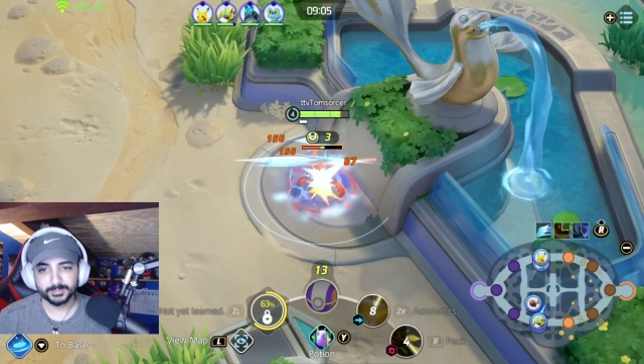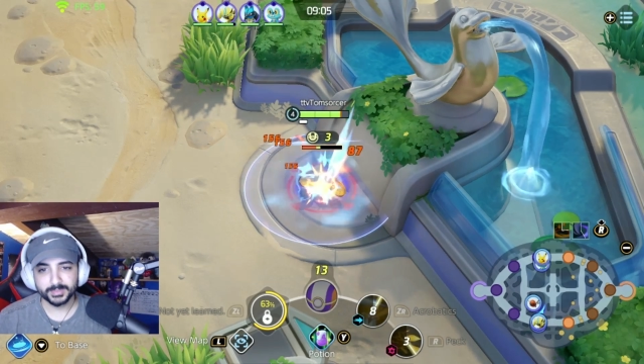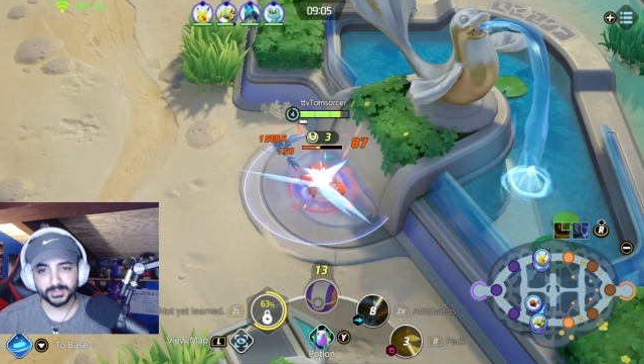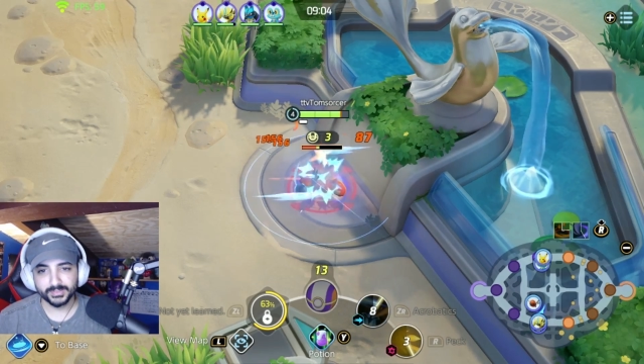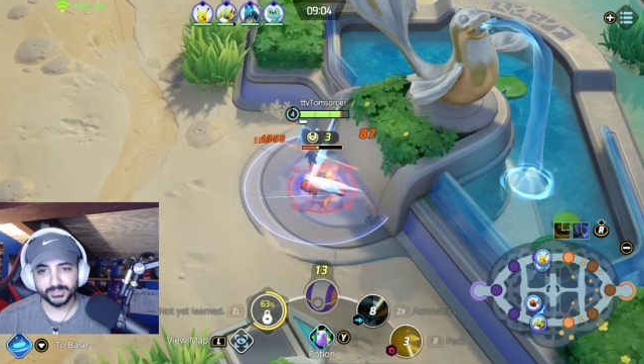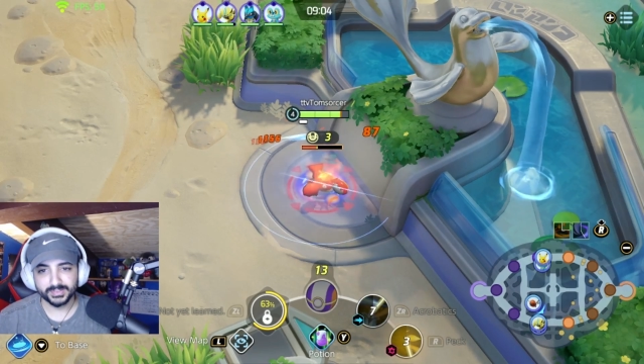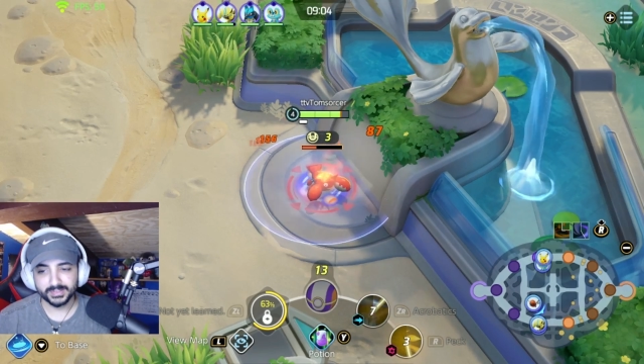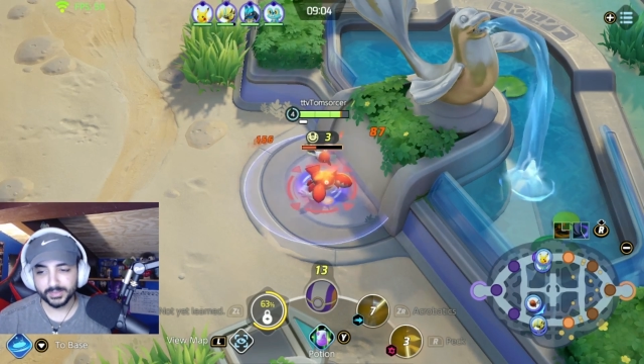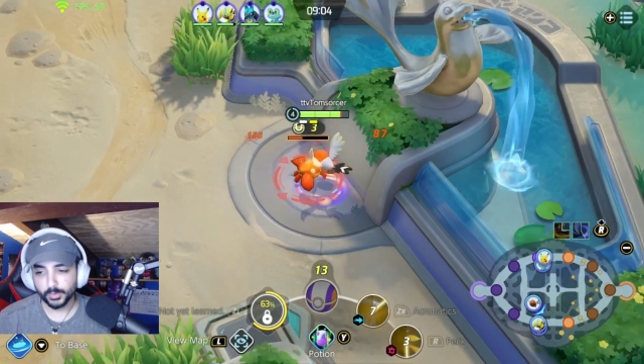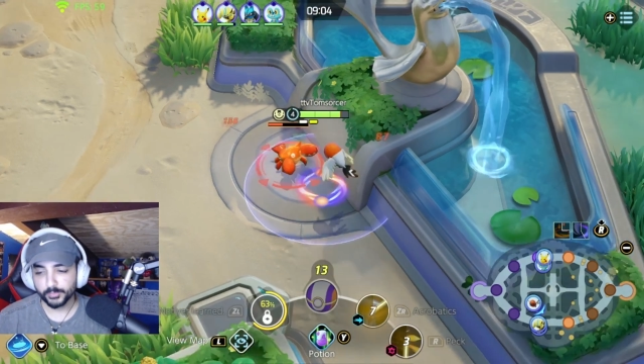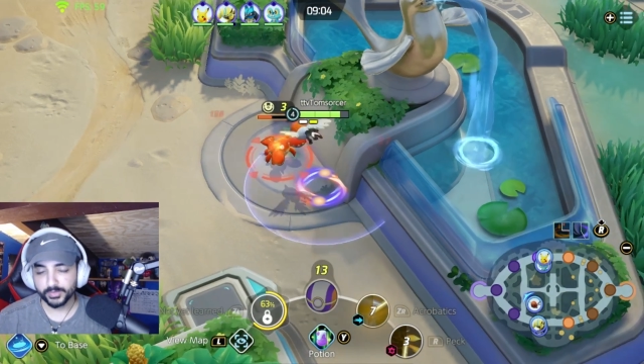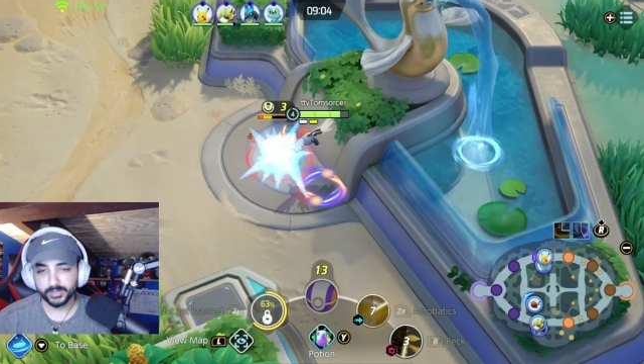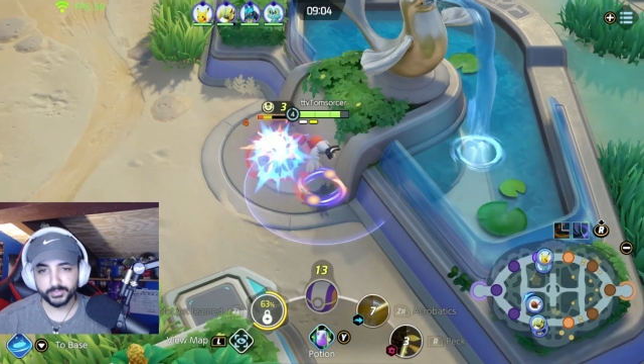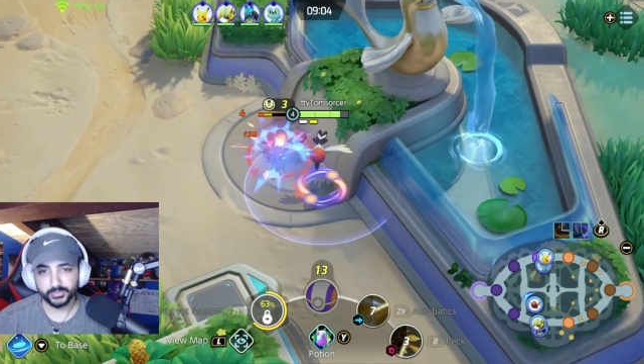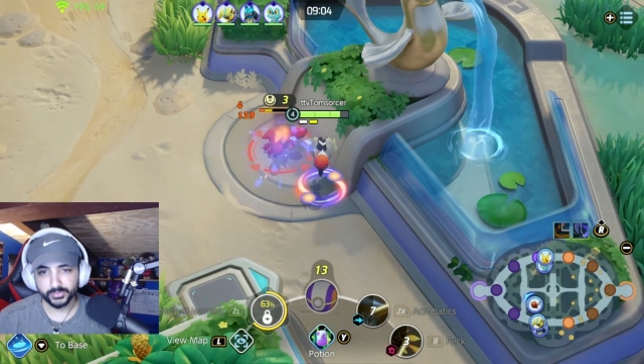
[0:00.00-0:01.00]
because hitting level
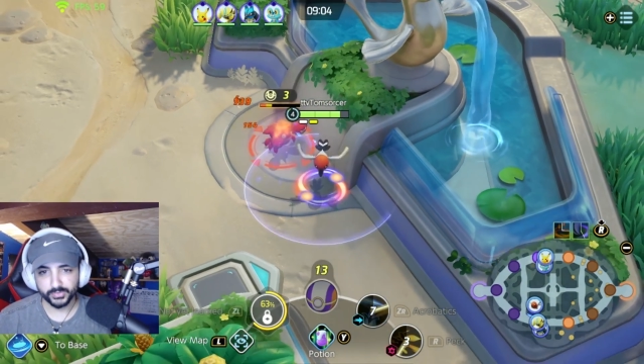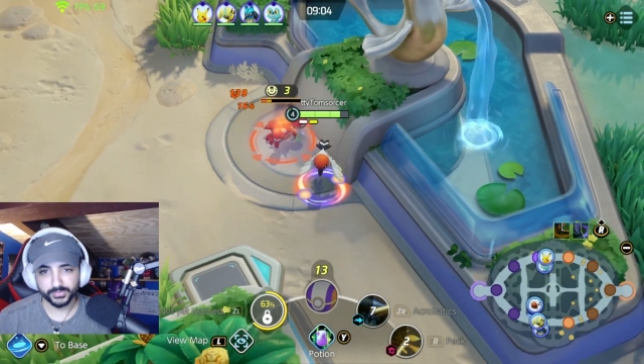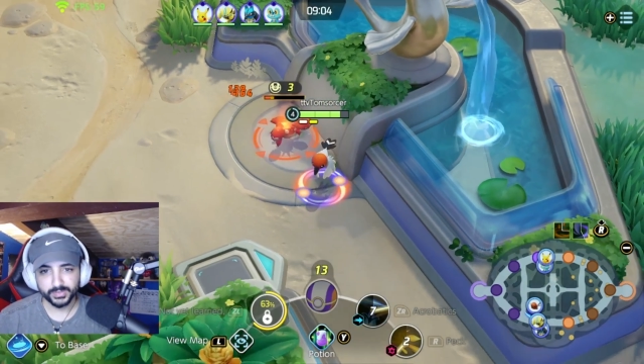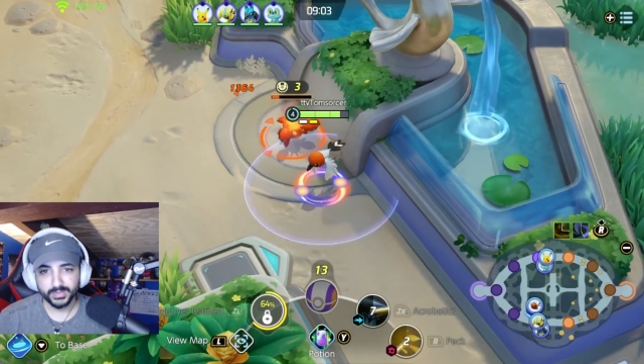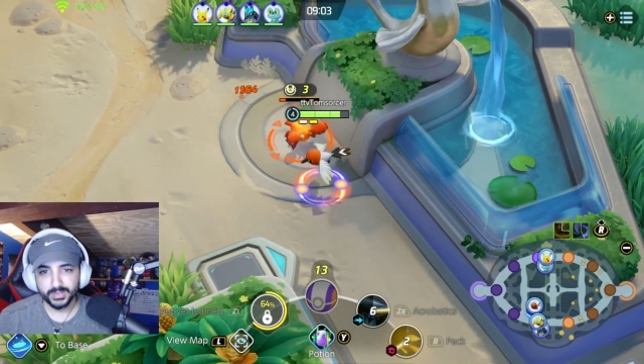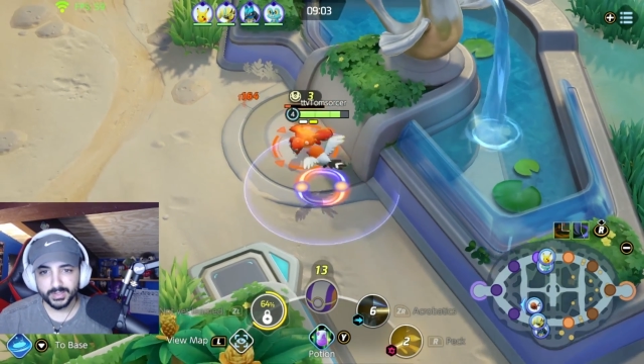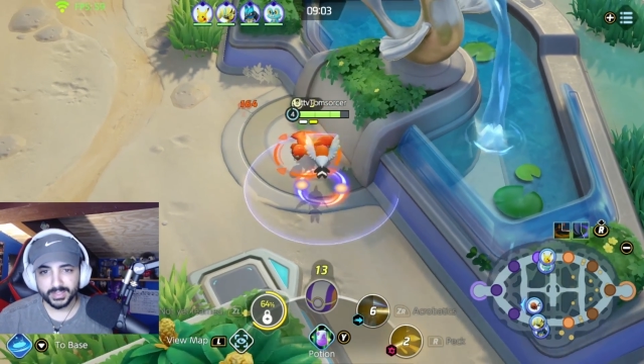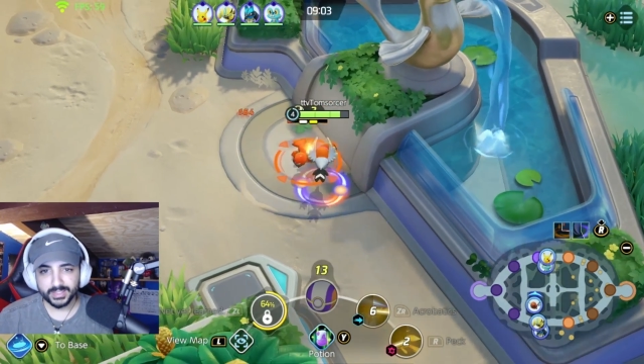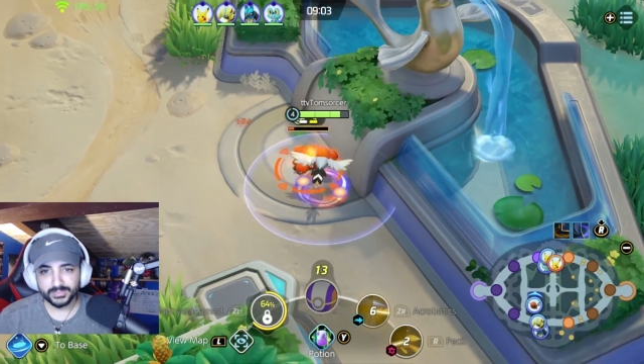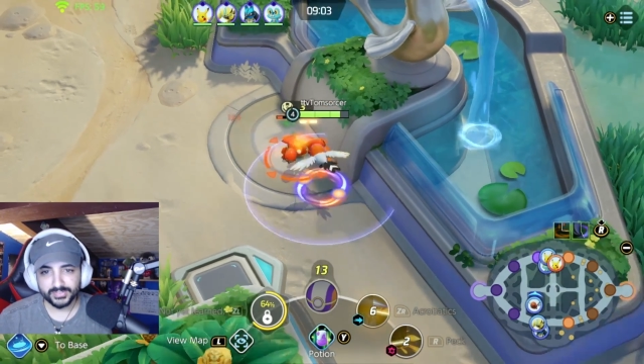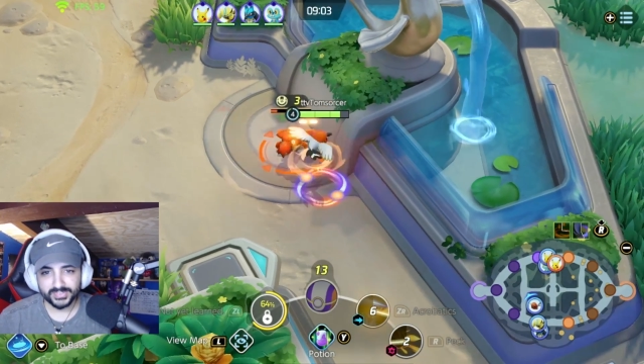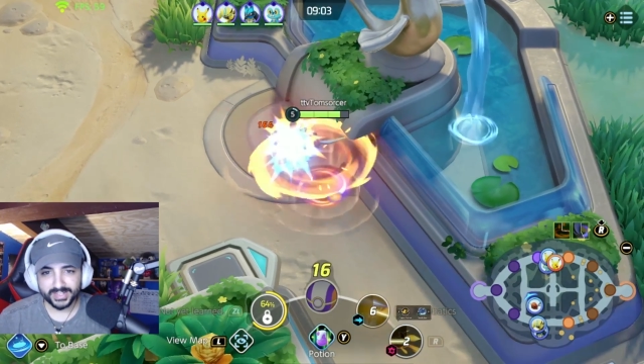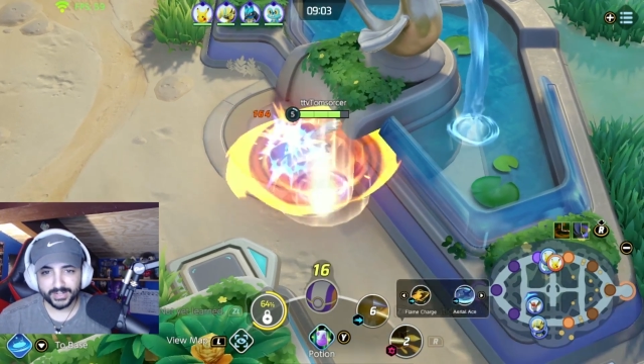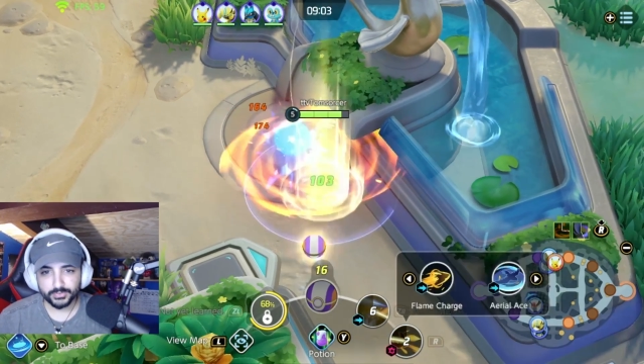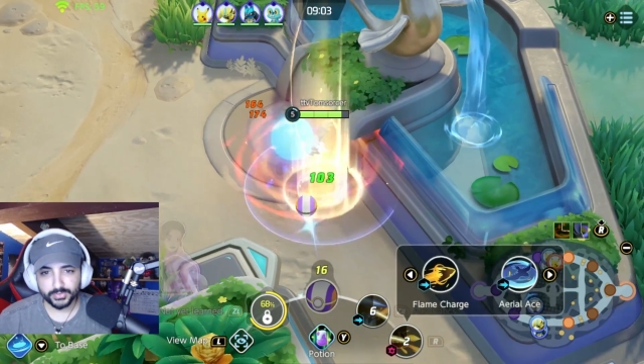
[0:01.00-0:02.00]
5 is just
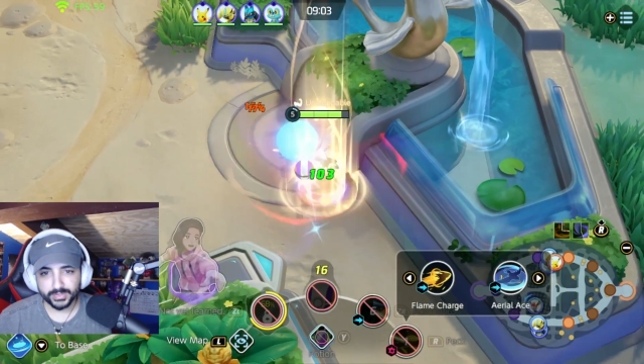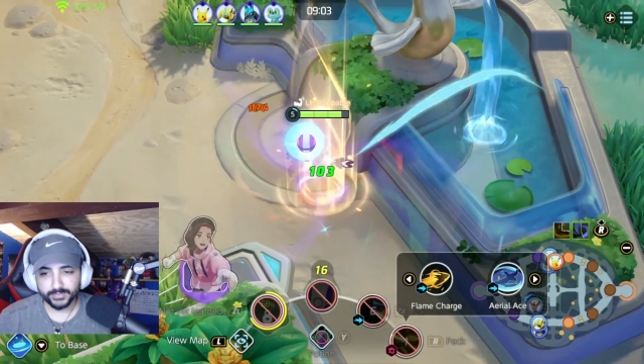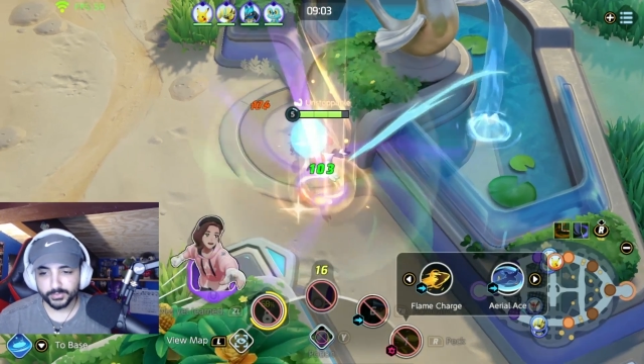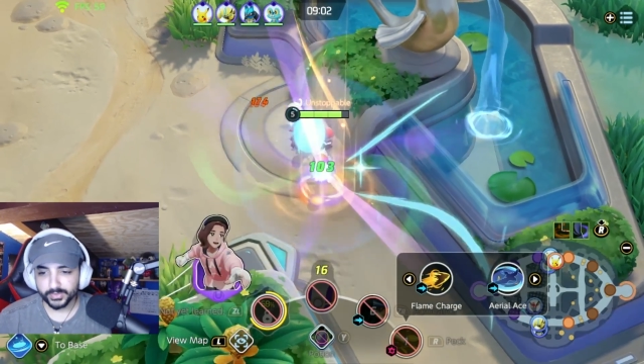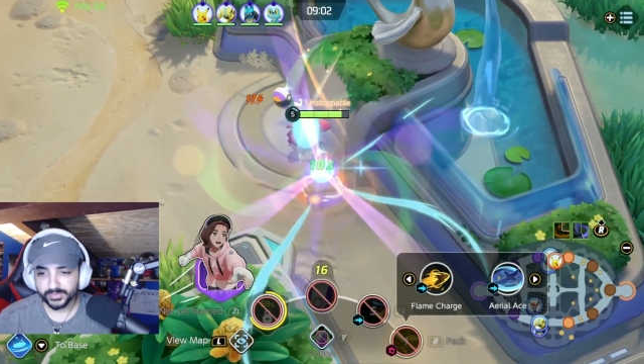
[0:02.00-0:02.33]
an extra level.